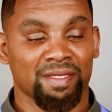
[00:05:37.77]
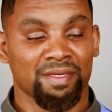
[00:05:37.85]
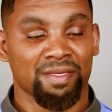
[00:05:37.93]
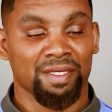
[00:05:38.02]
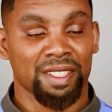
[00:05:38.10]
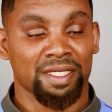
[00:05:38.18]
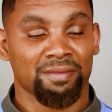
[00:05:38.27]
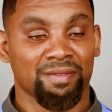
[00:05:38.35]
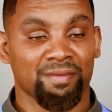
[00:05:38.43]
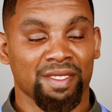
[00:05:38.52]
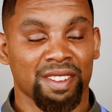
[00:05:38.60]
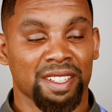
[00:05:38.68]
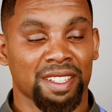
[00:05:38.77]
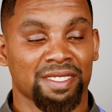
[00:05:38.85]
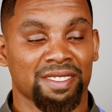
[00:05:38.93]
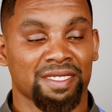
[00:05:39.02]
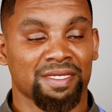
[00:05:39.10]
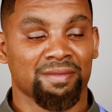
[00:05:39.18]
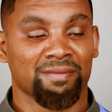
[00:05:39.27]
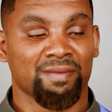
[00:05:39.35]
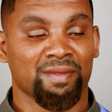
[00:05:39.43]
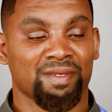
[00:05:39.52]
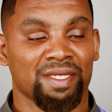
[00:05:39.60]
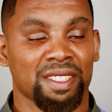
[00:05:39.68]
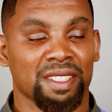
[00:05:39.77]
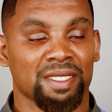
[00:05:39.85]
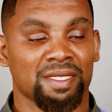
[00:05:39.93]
you can leave everything as the default